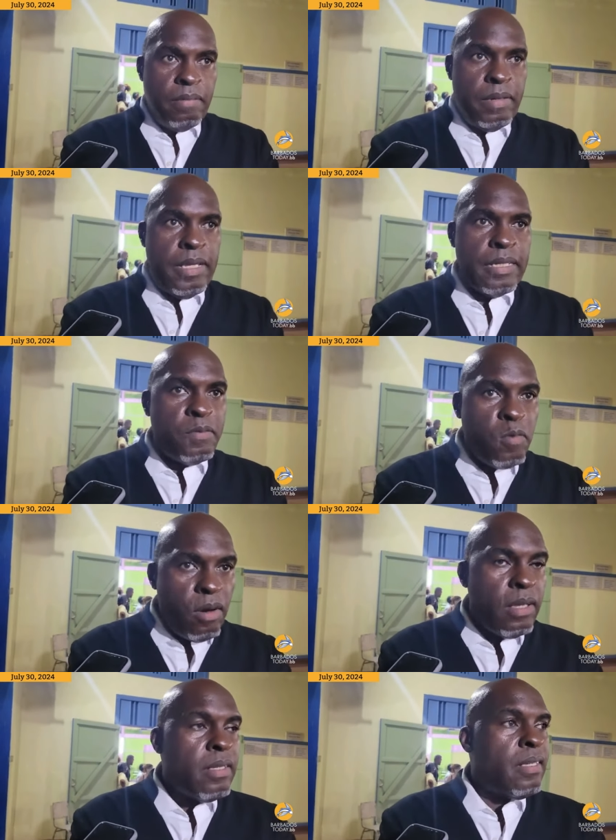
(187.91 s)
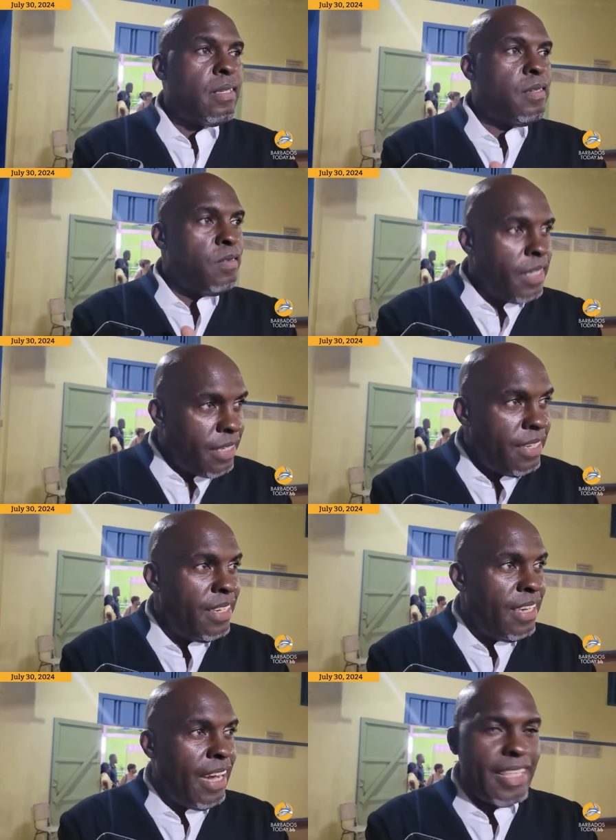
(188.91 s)
We just want unity
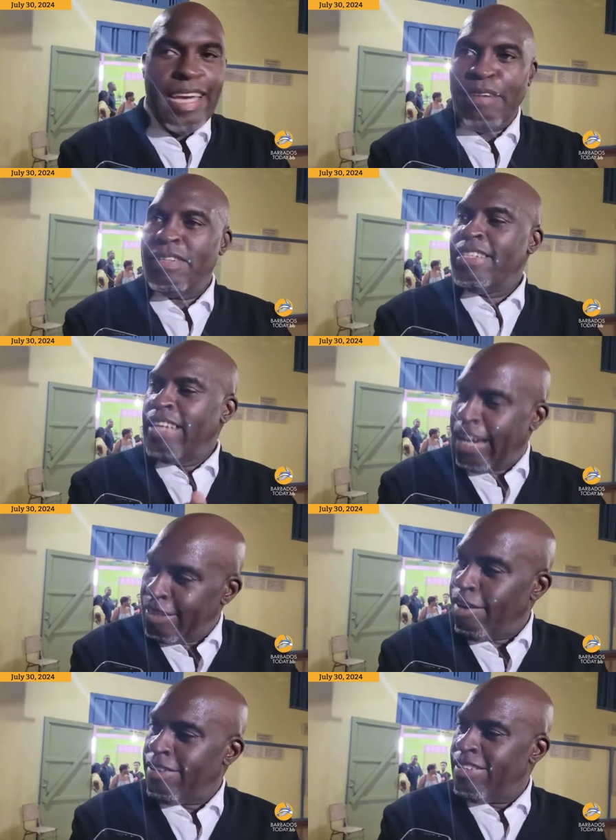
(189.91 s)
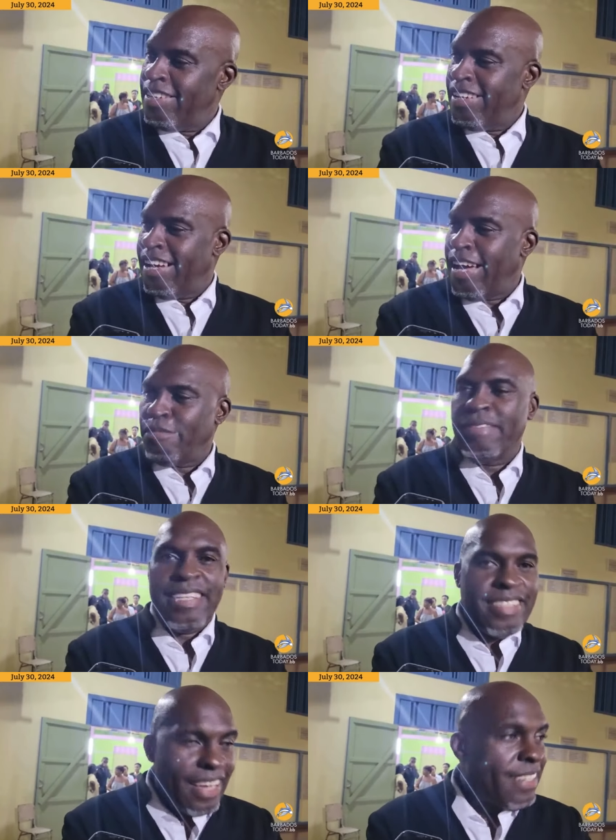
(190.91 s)
and to have a dialogue and have
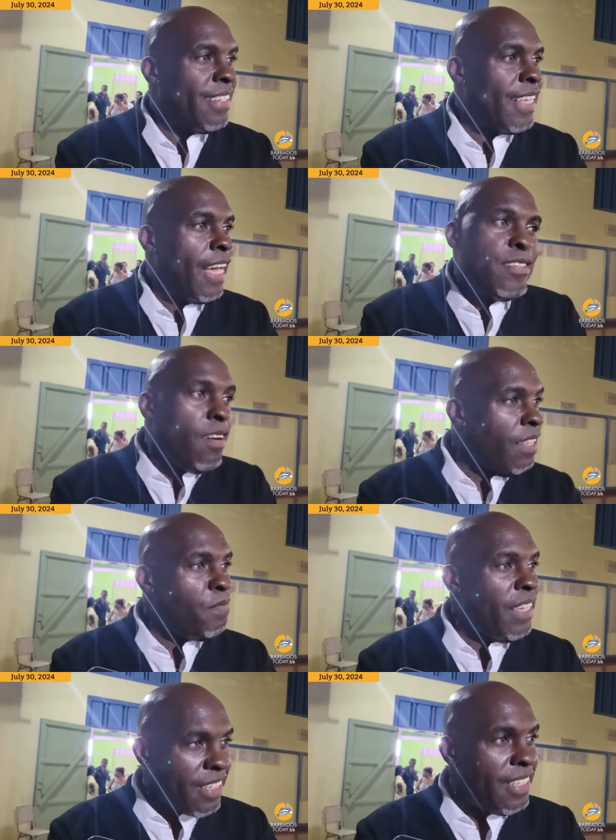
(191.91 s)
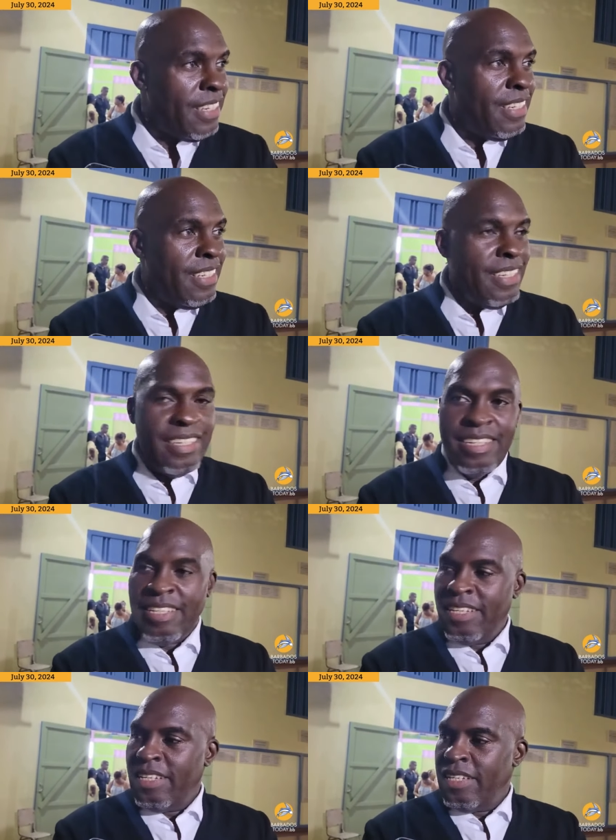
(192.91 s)
discussions. That's all basically.
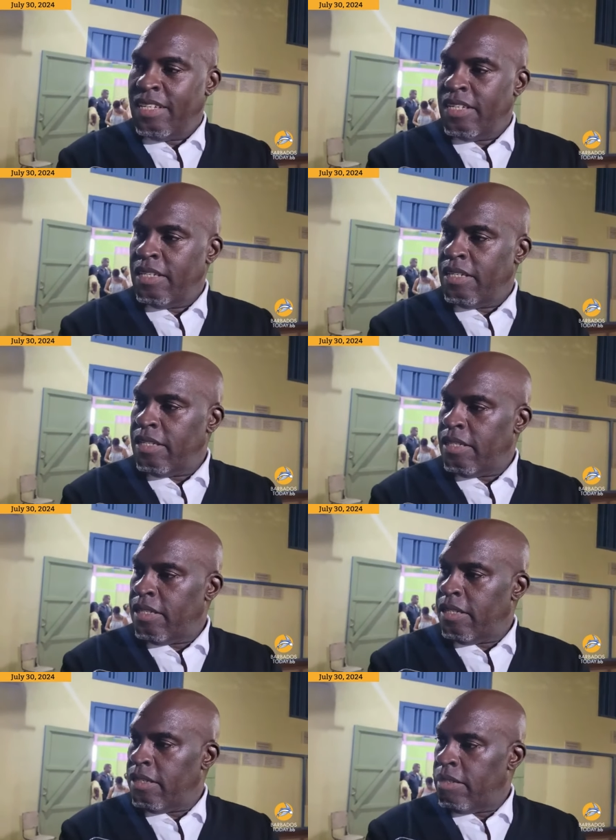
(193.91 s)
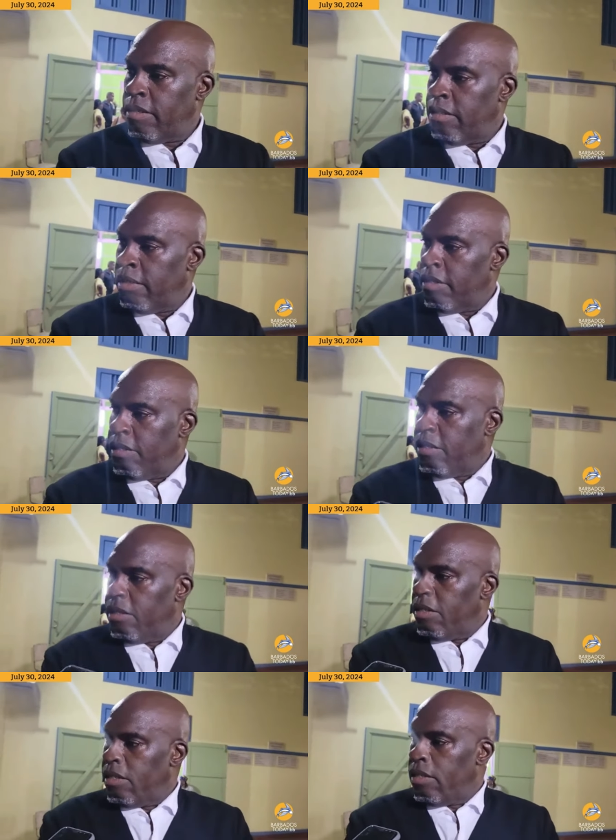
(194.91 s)
Any chance that the suspensions
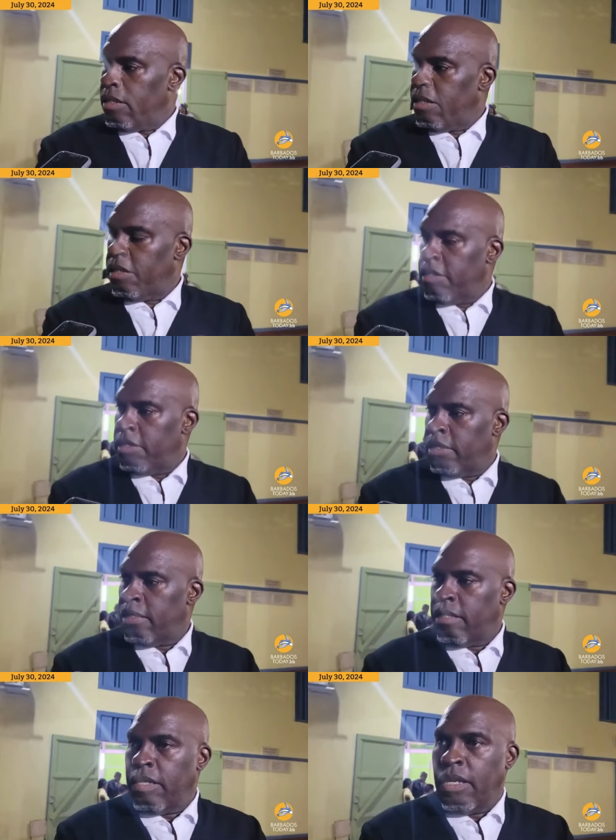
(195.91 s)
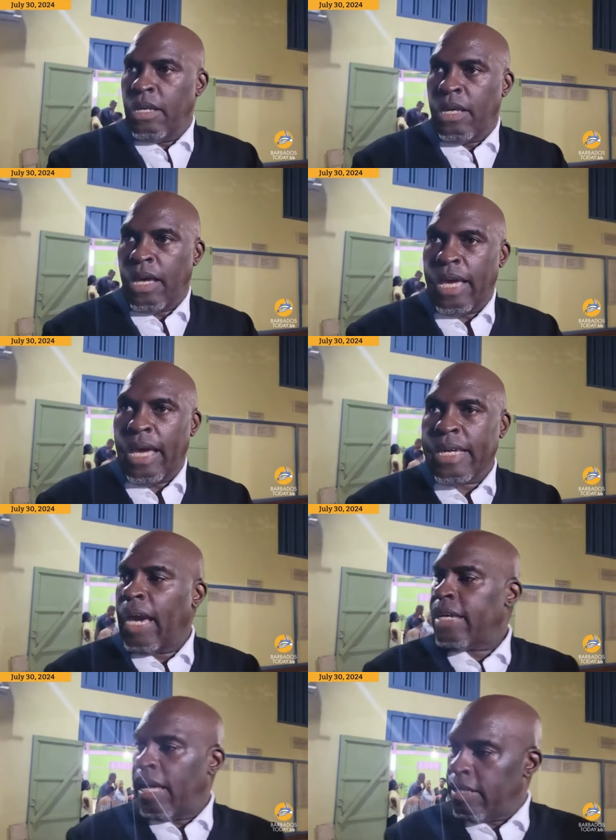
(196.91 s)
will be lifted? I, I
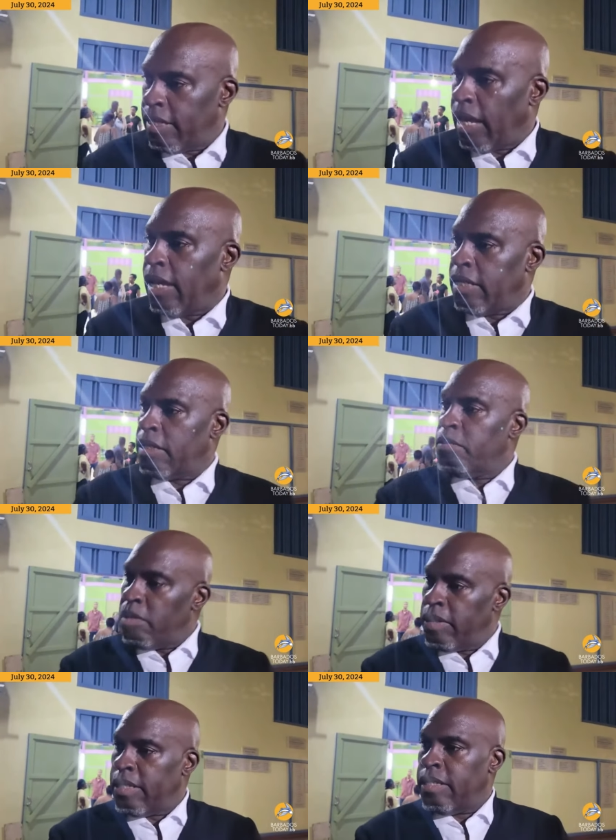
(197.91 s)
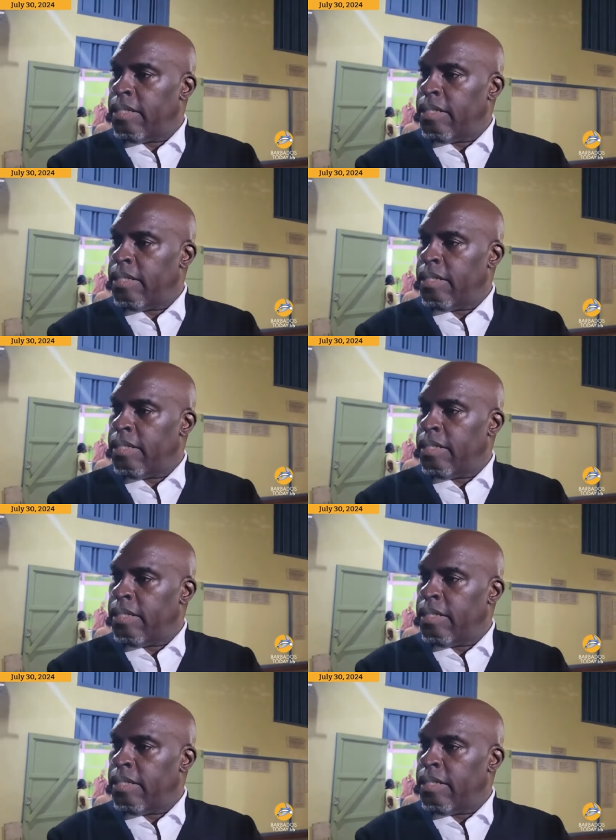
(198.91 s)
can't get into that at this moment.